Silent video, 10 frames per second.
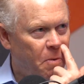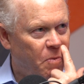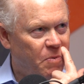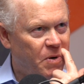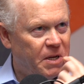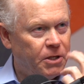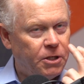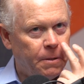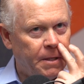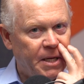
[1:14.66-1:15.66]
we were in a
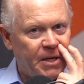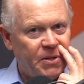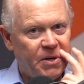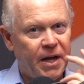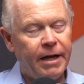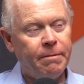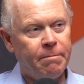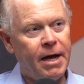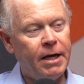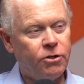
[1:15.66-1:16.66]
show together at
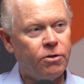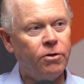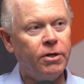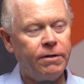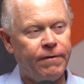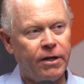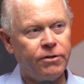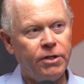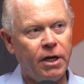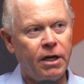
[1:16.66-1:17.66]
my school at Father
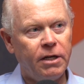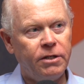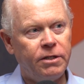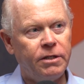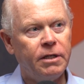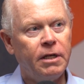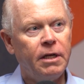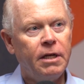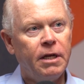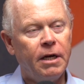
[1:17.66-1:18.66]
Judge,
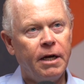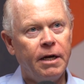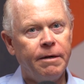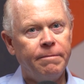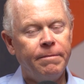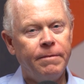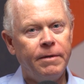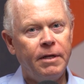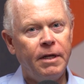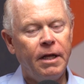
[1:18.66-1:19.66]
How
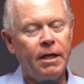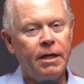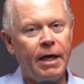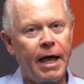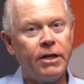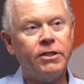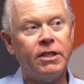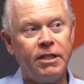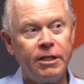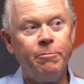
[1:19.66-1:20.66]
to
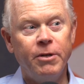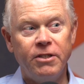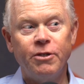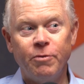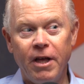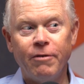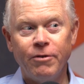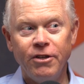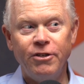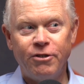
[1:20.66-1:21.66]
Succeed in Business Without
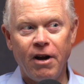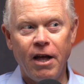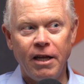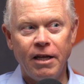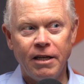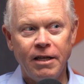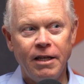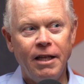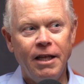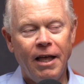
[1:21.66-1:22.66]
Really Trying.
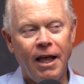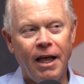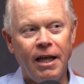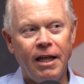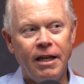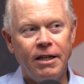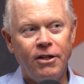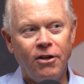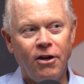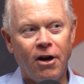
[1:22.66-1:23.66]

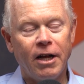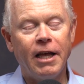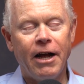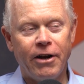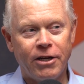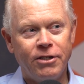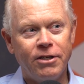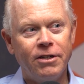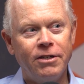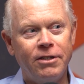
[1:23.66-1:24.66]
And our
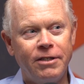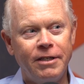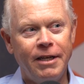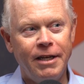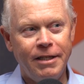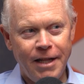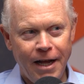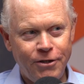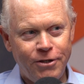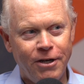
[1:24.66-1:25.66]
characters in
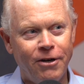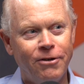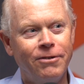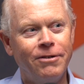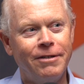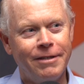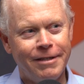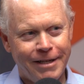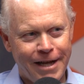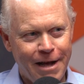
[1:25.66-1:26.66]
that show
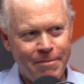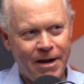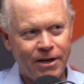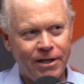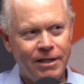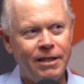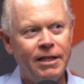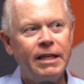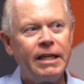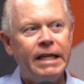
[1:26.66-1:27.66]
got married.
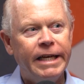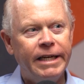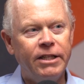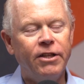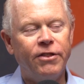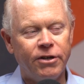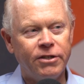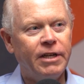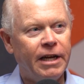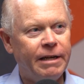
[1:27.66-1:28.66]
And then the
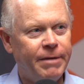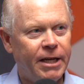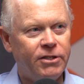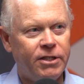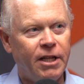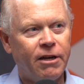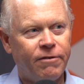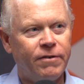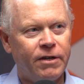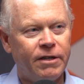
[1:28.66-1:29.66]
third time has stuck
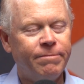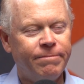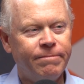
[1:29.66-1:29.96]
for